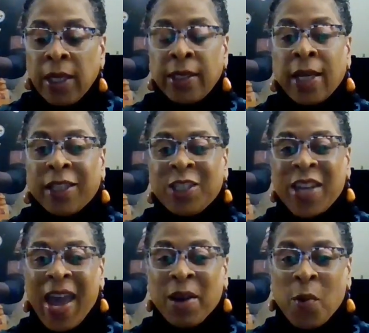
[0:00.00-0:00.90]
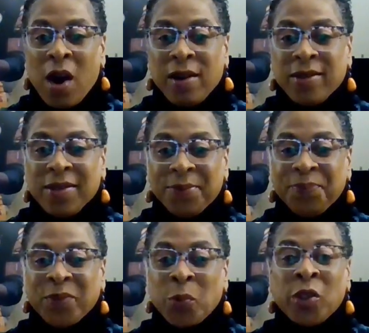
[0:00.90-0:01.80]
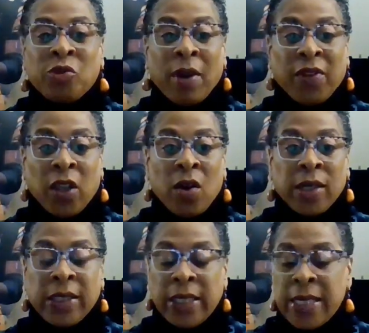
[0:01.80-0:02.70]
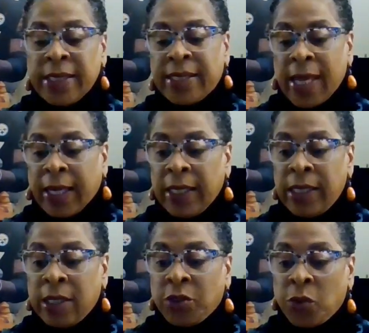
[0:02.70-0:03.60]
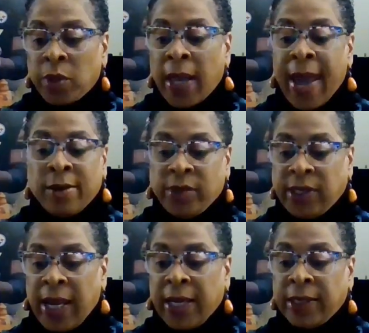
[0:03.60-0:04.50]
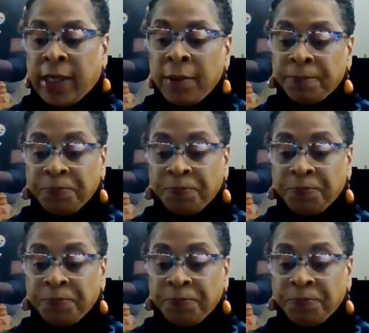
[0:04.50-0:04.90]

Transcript: Now, the Jaguars, with Trevor Lawrence in his second year doing outstanding,